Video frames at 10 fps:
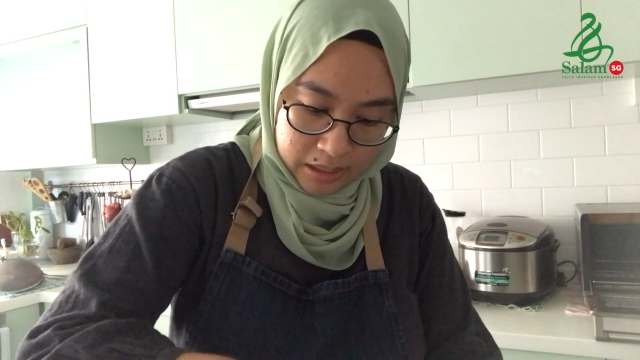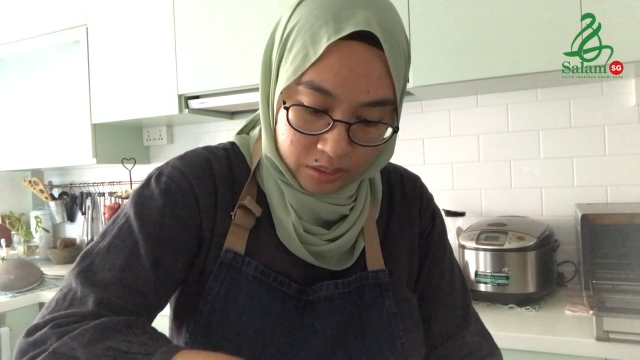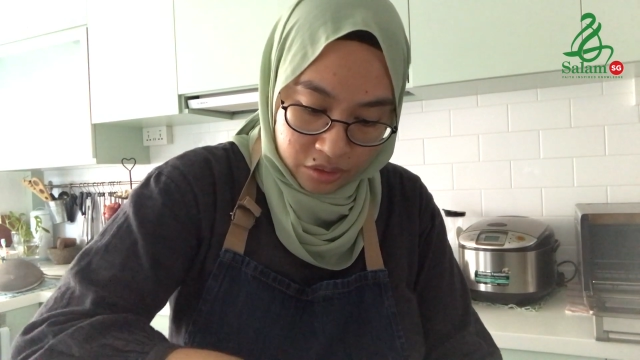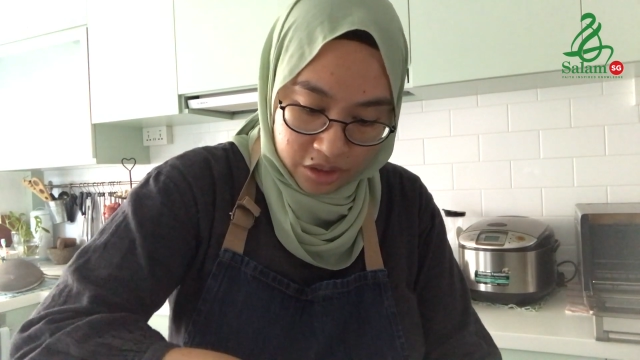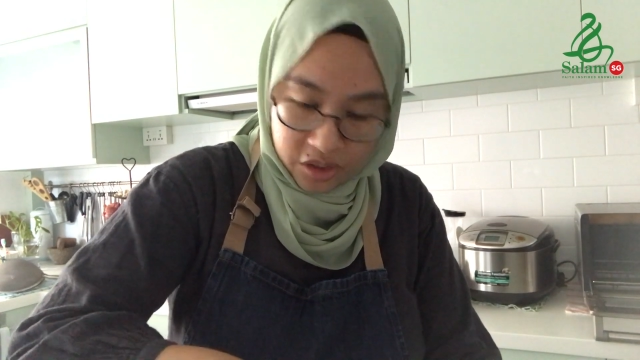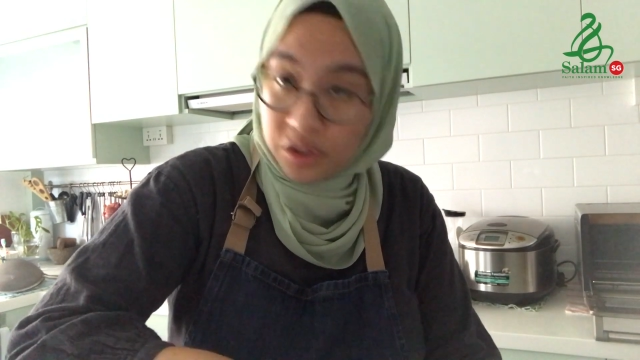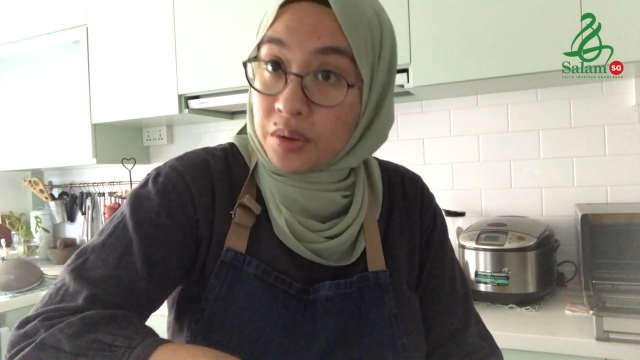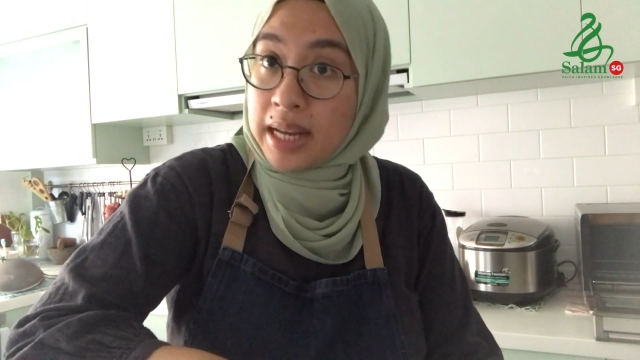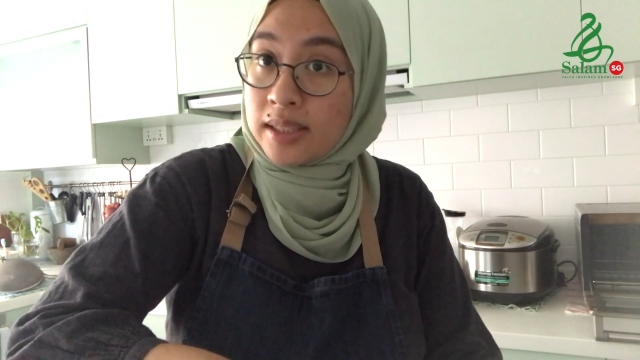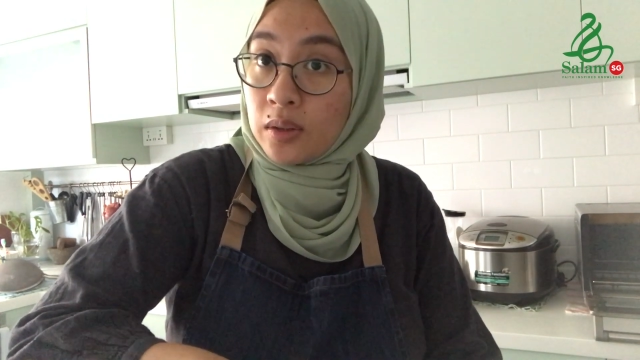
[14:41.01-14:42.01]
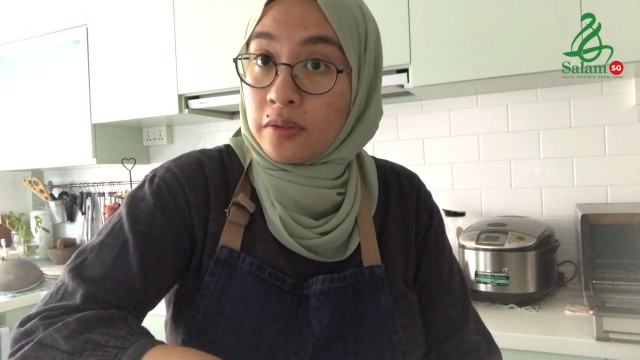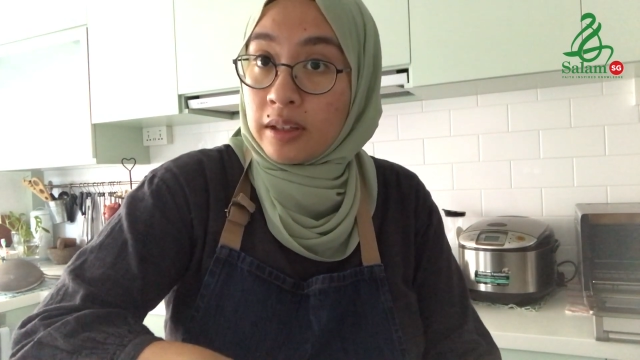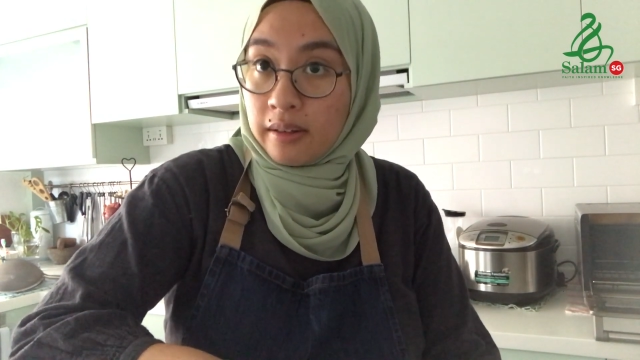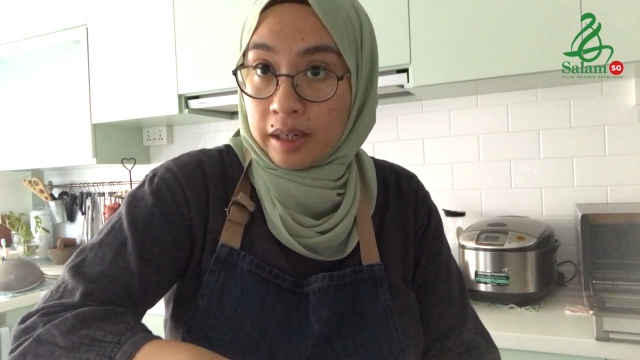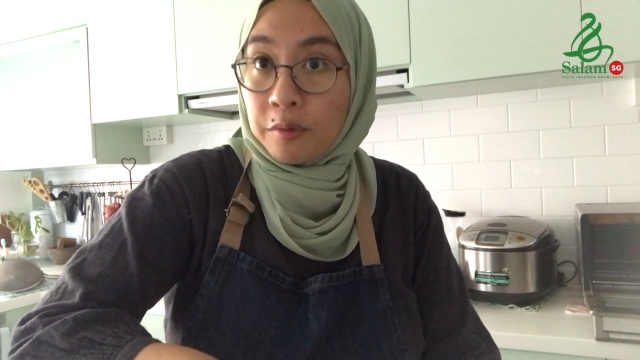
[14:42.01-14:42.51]
to just trace over
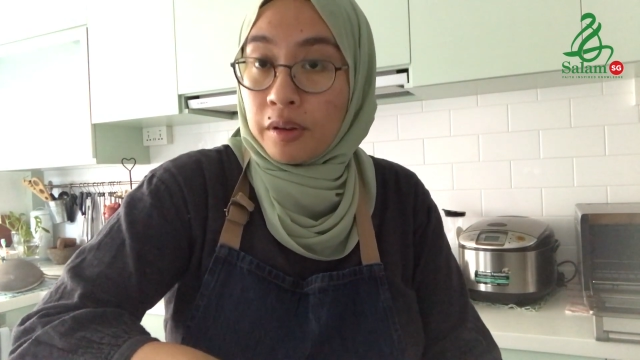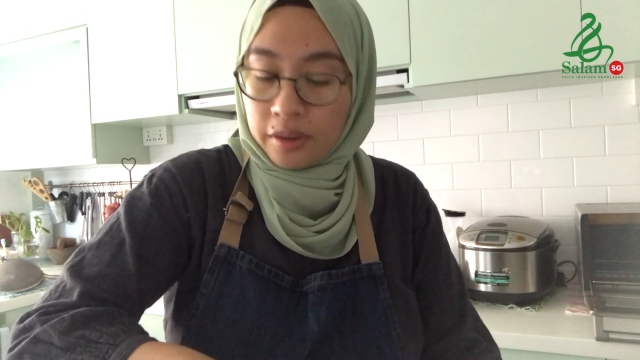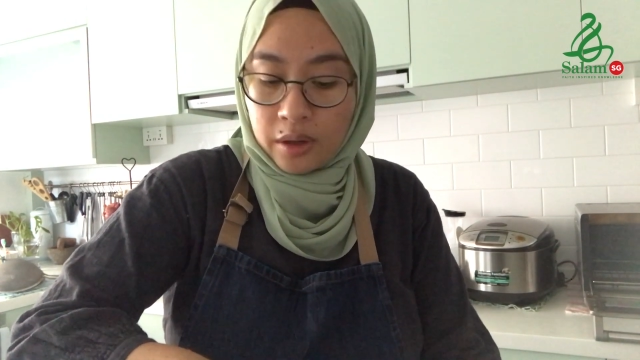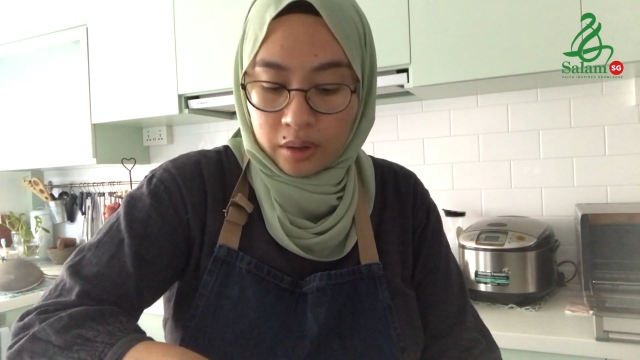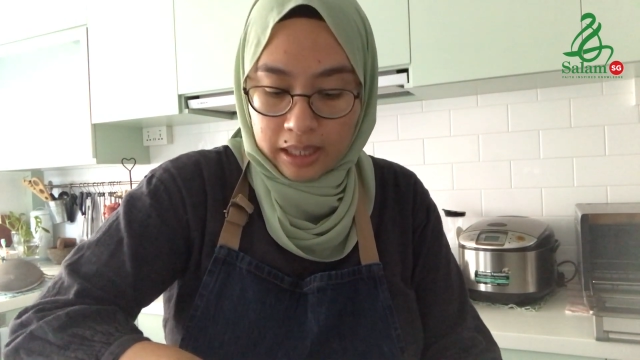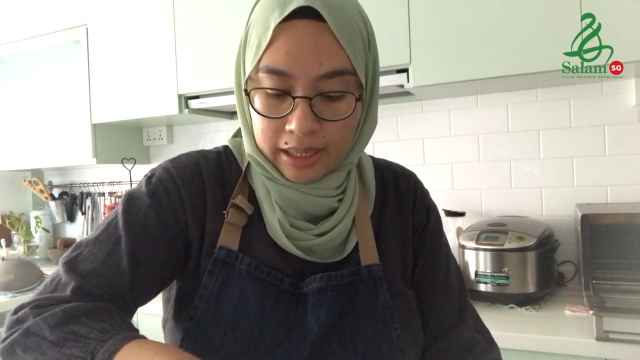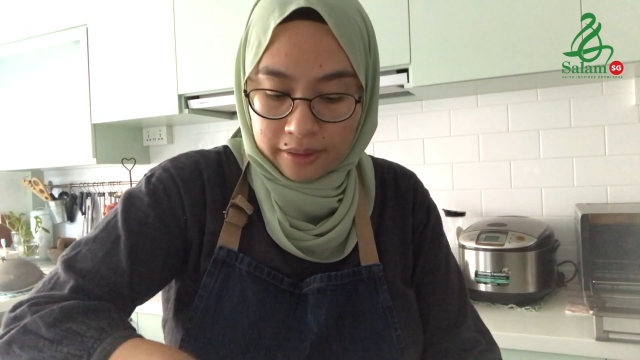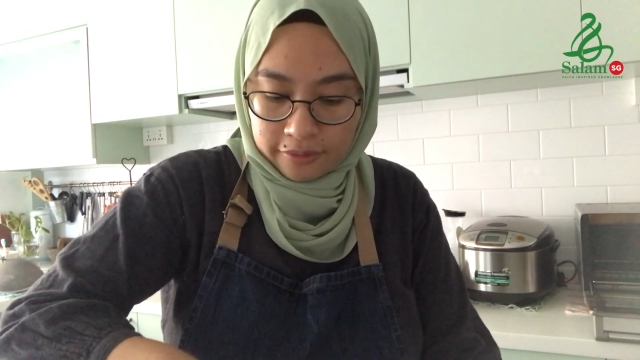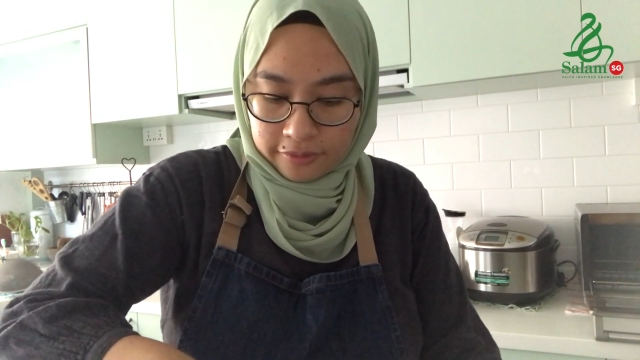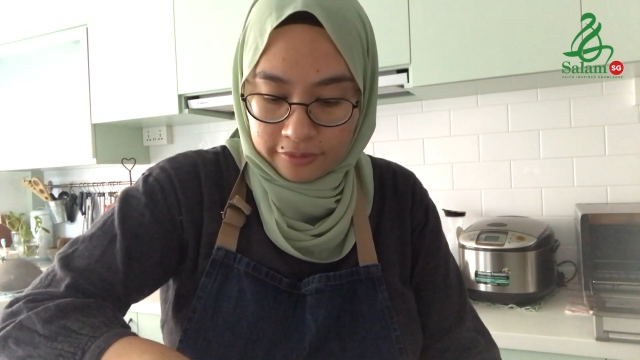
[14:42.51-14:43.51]
it with your knife.